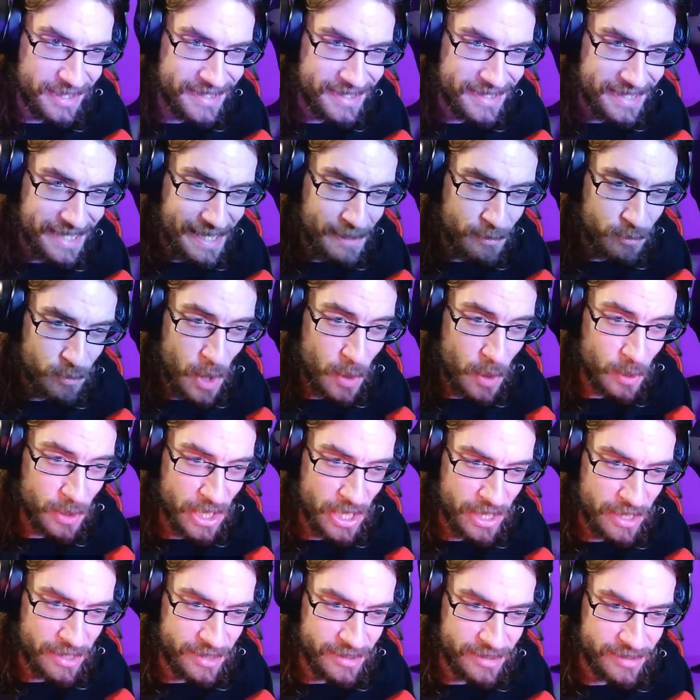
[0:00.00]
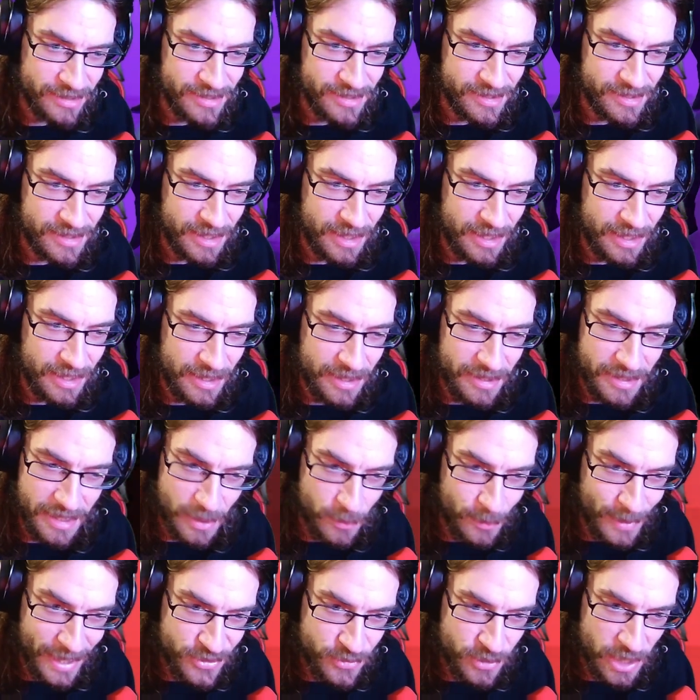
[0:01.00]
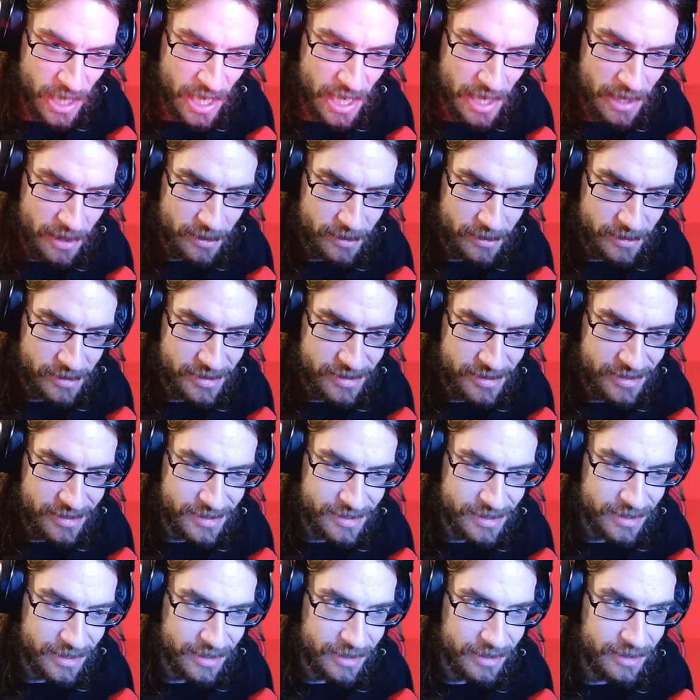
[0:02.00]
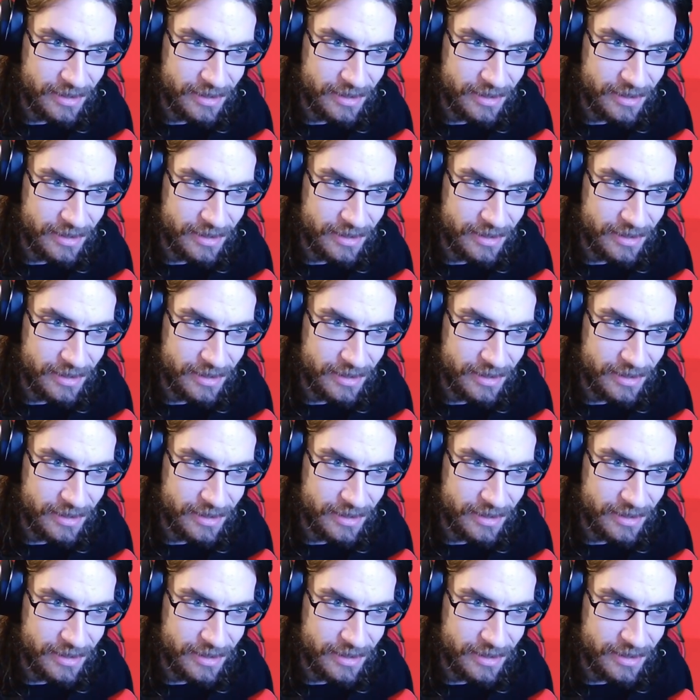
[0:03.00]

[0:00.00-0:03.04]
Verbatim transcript: Steamrollers, the Retros,